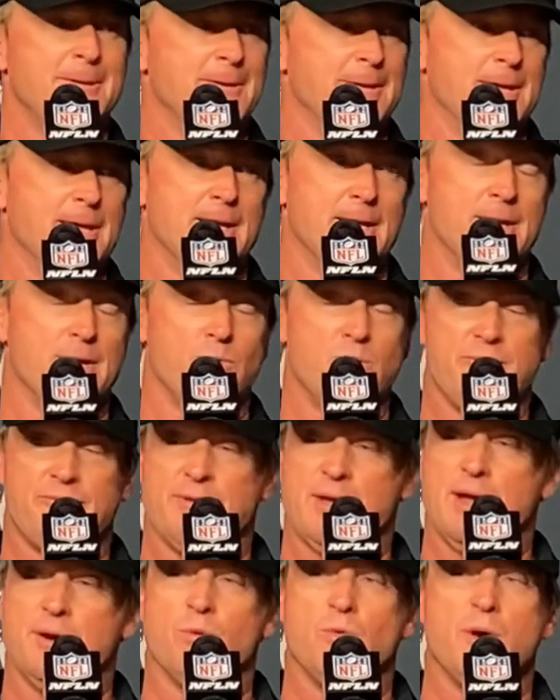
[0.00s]
and we
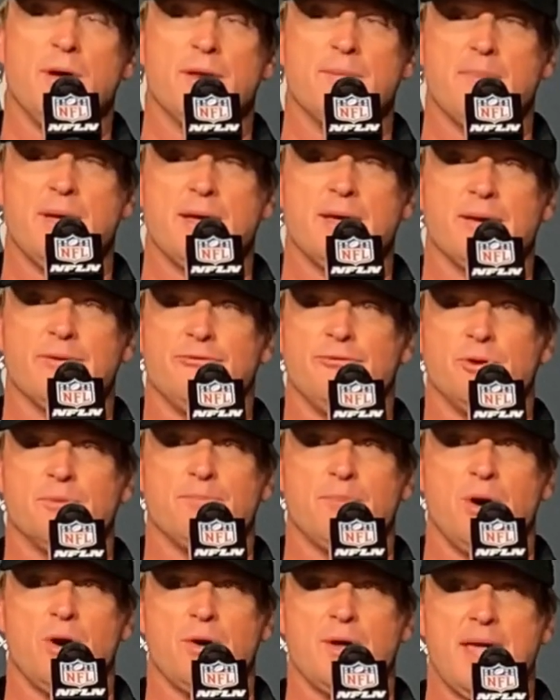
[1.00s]
found a way to make it a
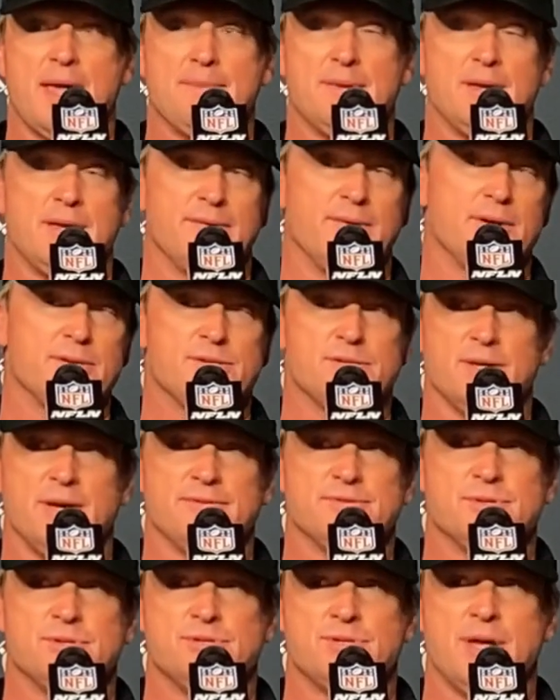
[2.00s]
football game and give
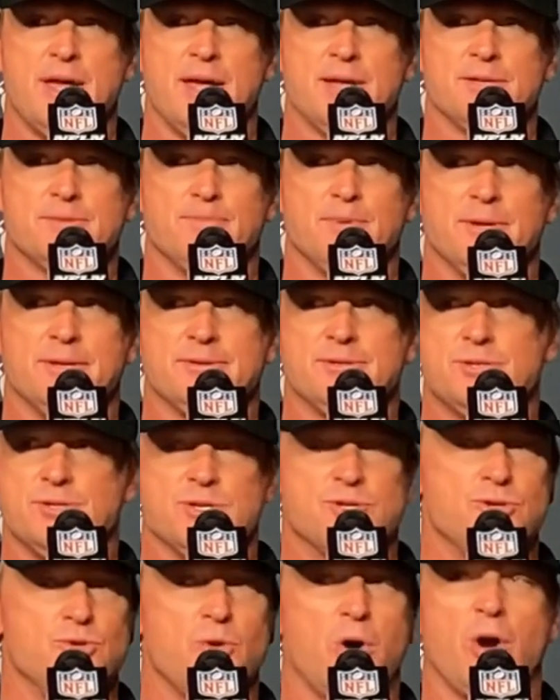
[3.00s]
ourselves a chance. But it's
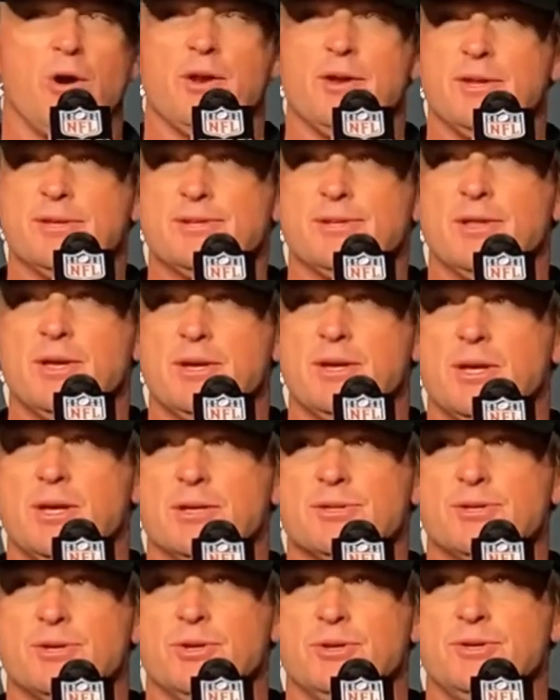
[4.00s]
just too hard in this league
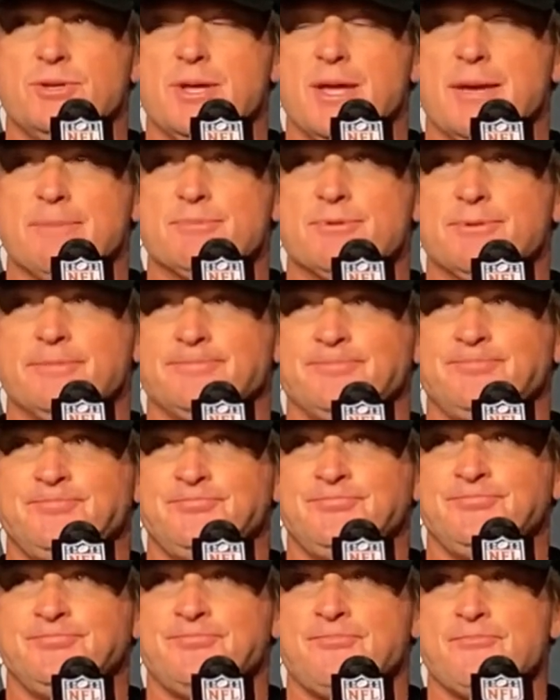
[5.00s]
against good teams.
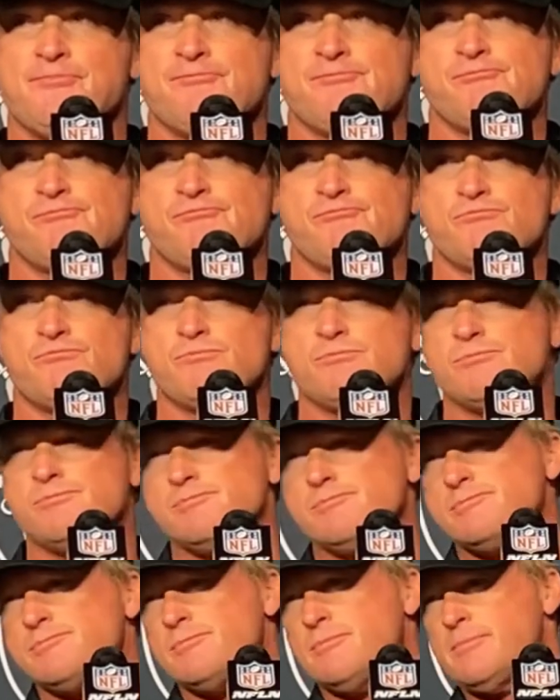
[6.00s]
What's saying it's
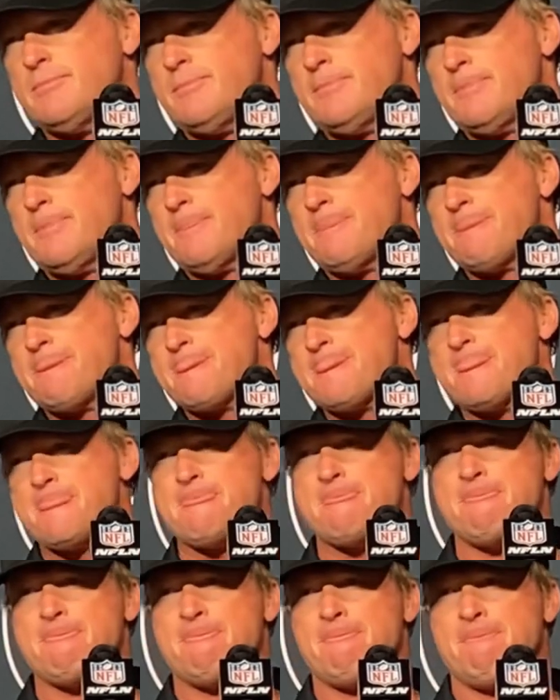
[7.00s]
ridiculous? Is it more a
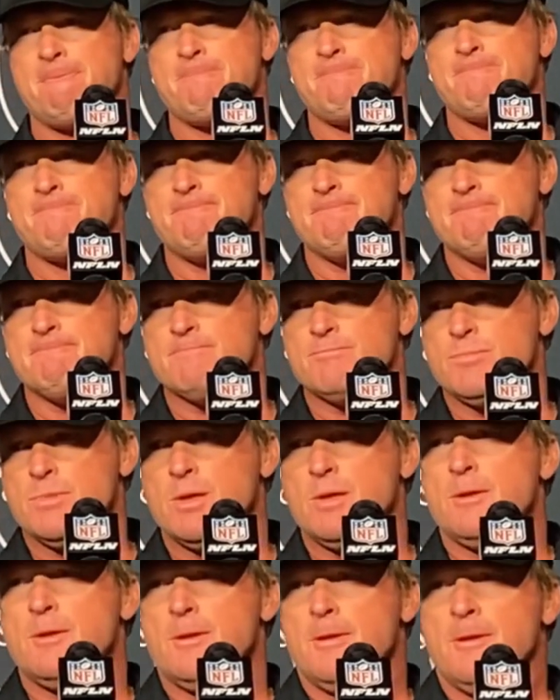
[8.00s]
frustration with your team, or
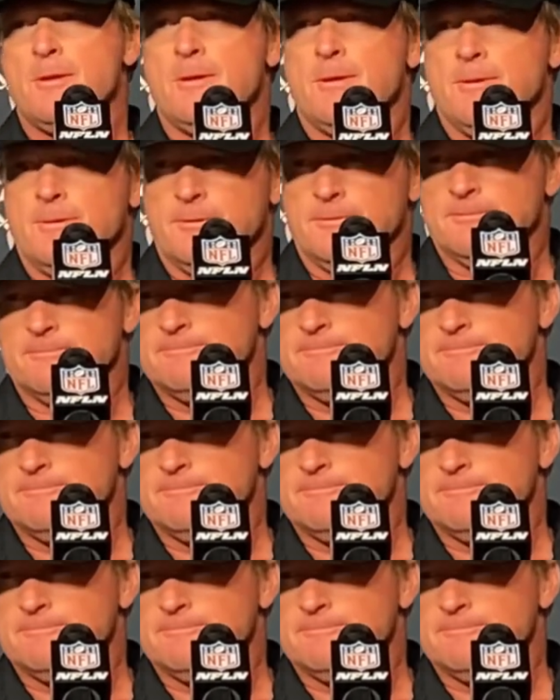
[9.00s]
is it, or is it just